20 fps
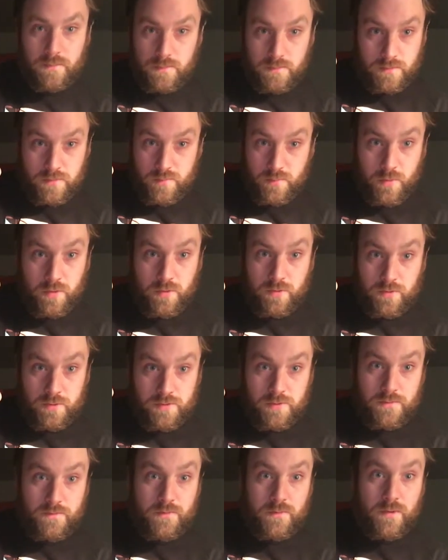
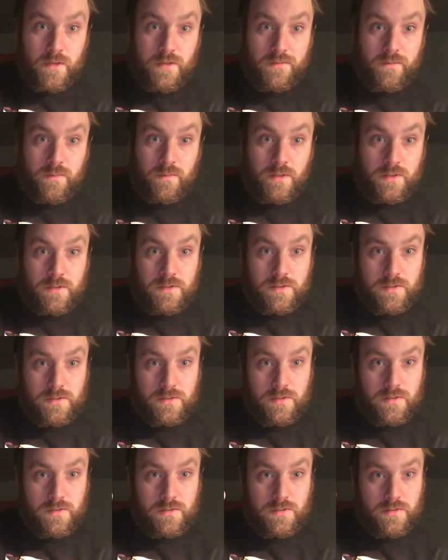Spoilers if you haven't watched
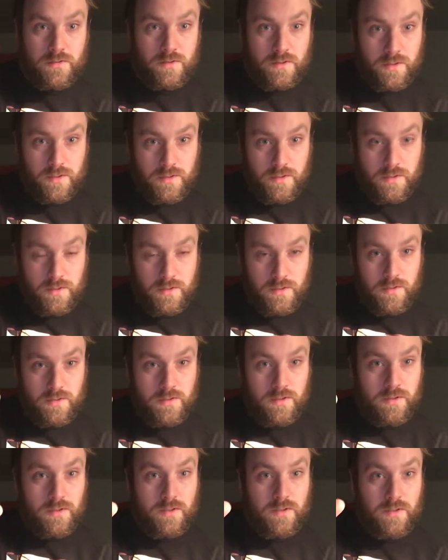the
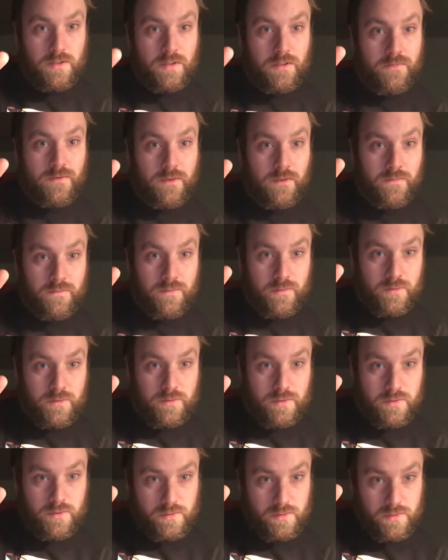uh, very
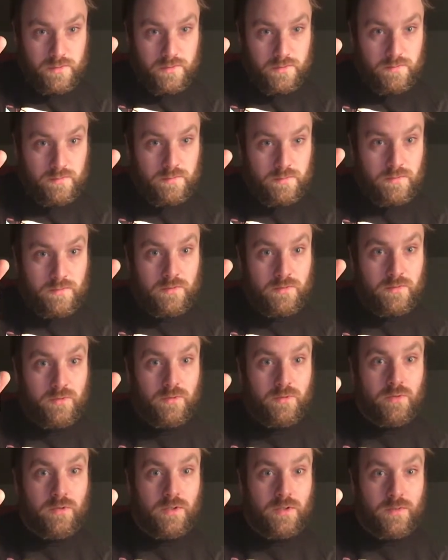first
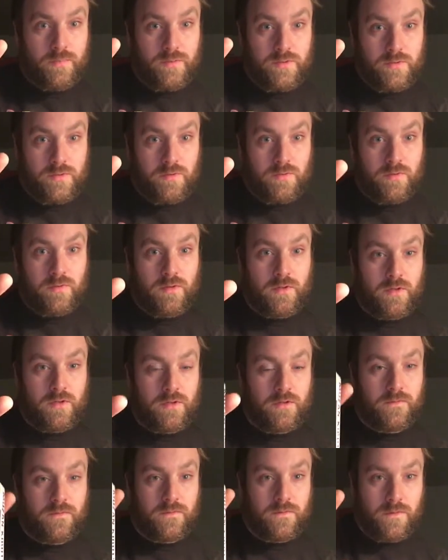new episode
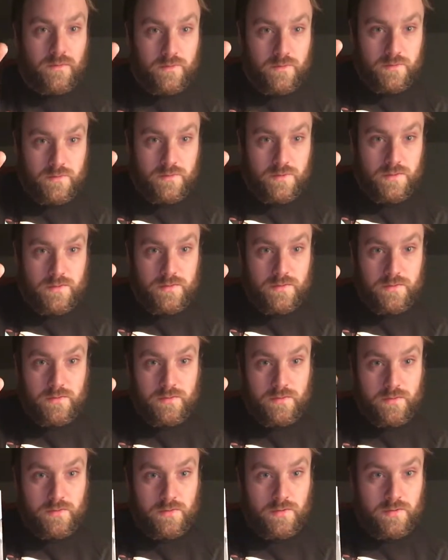of the new season,
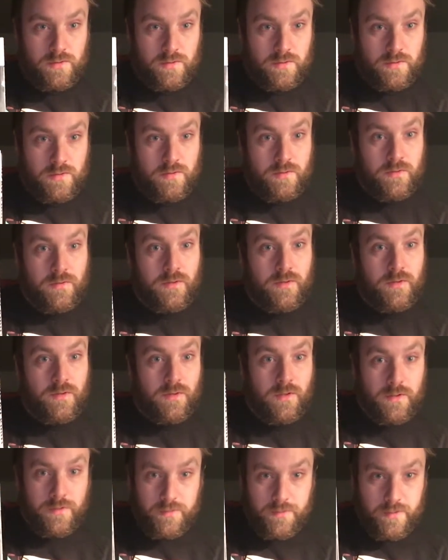the
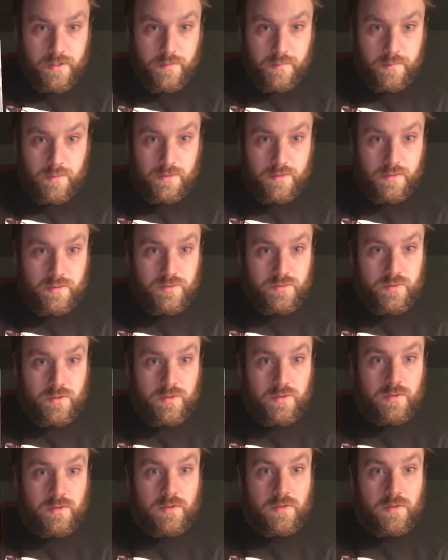Entertainment
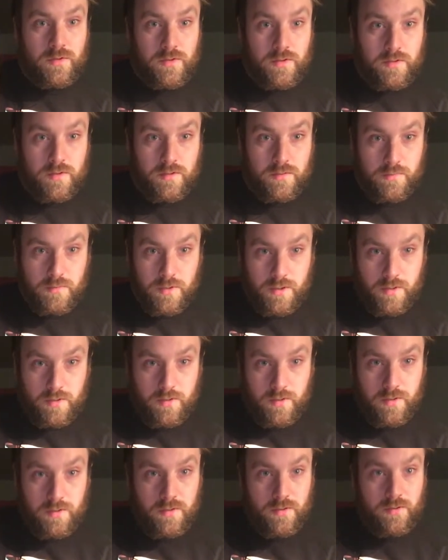District um, arc.
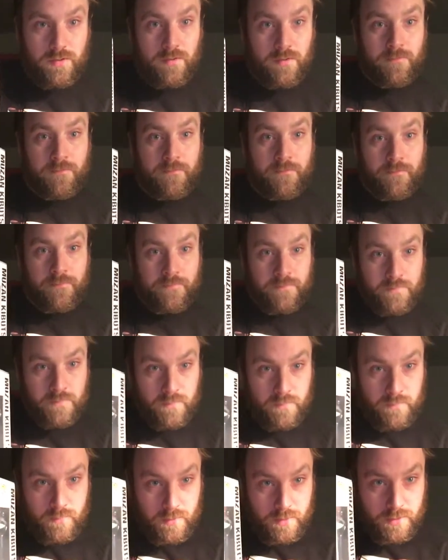
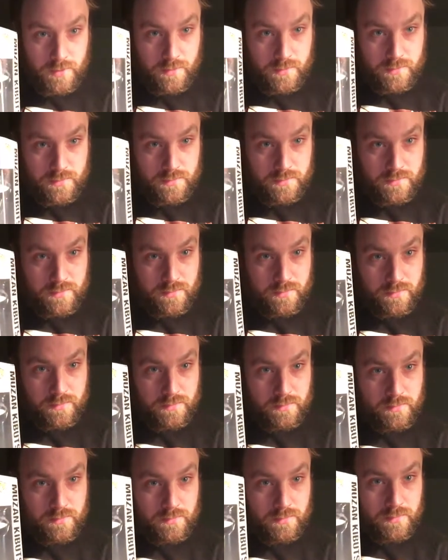Yeah, this is a
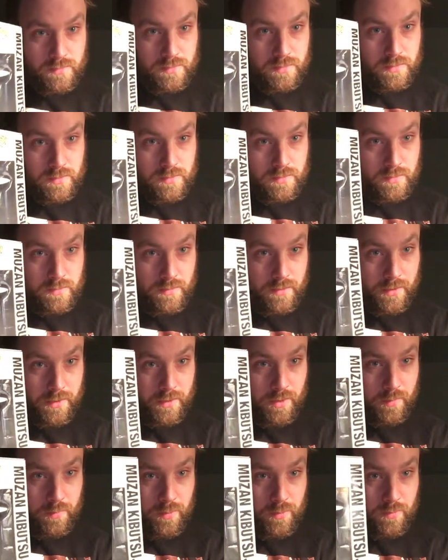the
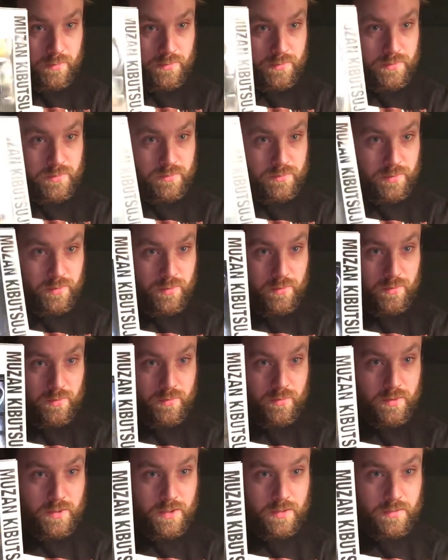hair mold is super
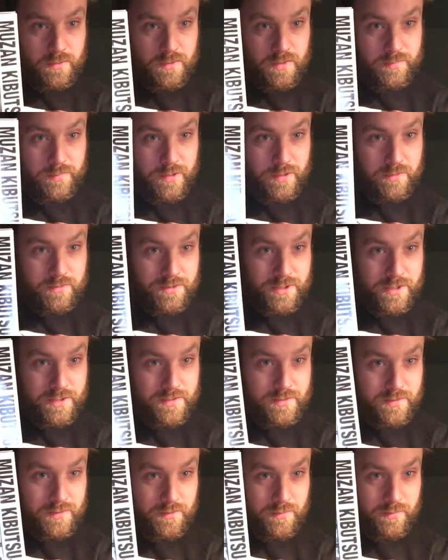cool. Kind of looks like Michael
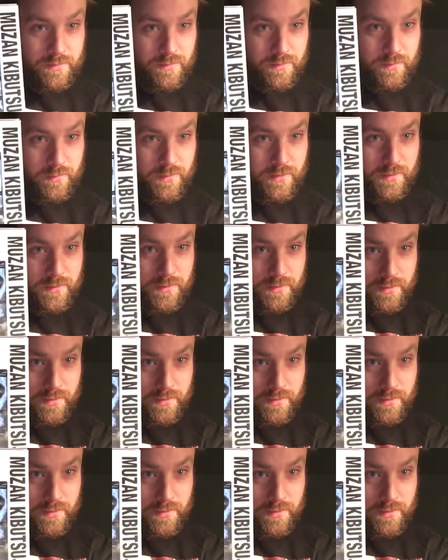Jackson hair a little bit.